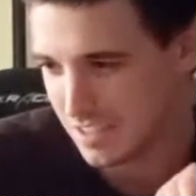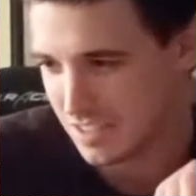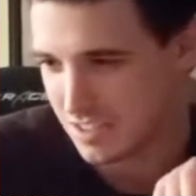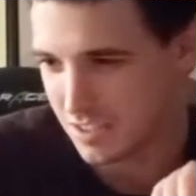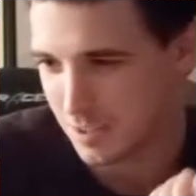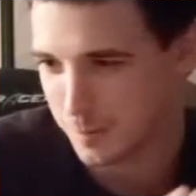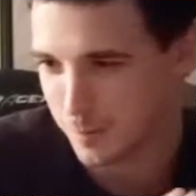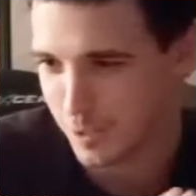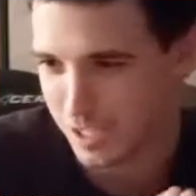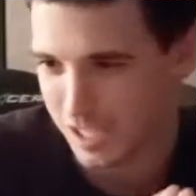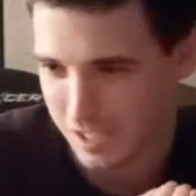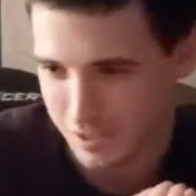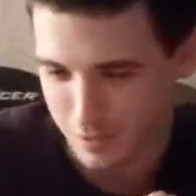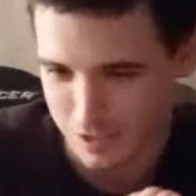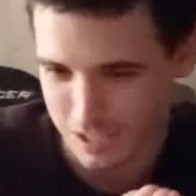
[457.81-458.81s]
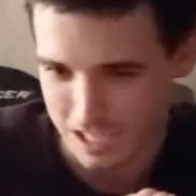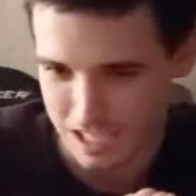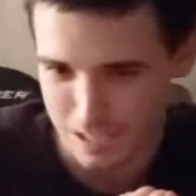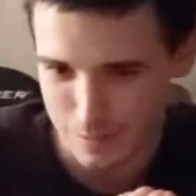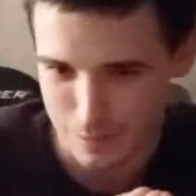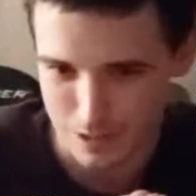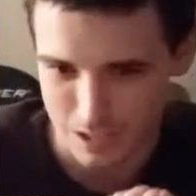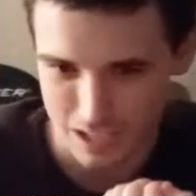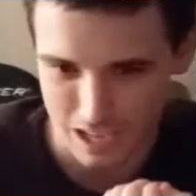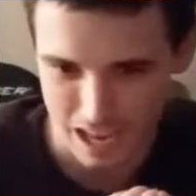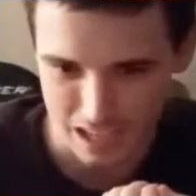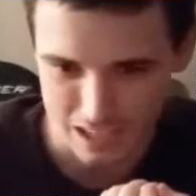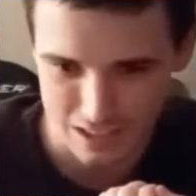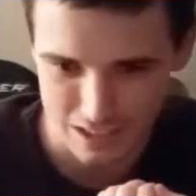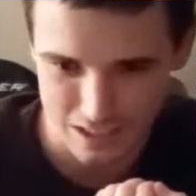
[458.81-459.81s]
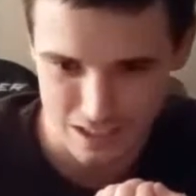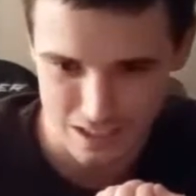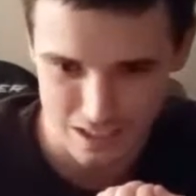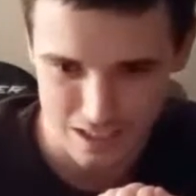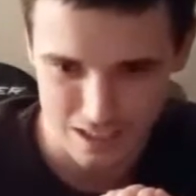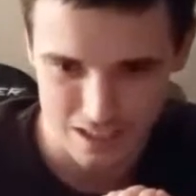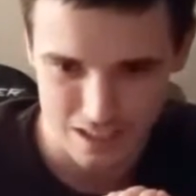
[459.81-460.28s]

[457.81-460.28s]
somewhat entertaining with the action?